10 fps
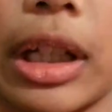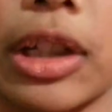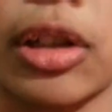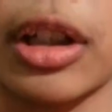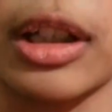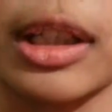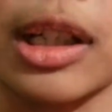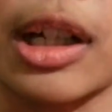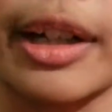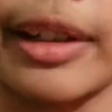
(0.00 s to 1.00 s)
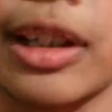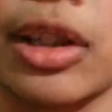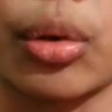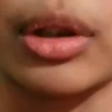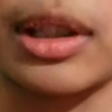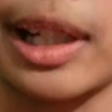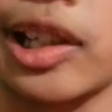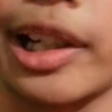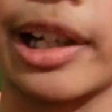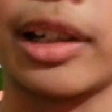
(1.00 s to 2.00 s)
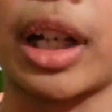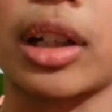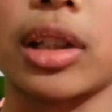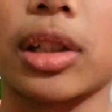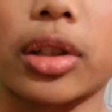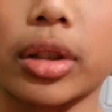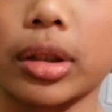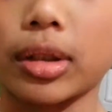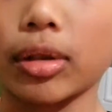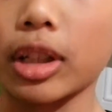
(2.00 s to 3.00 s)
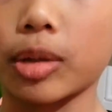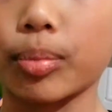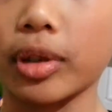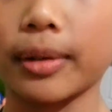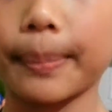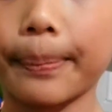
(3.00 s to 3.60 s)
As you look inside, the sword is actually connected to this bit.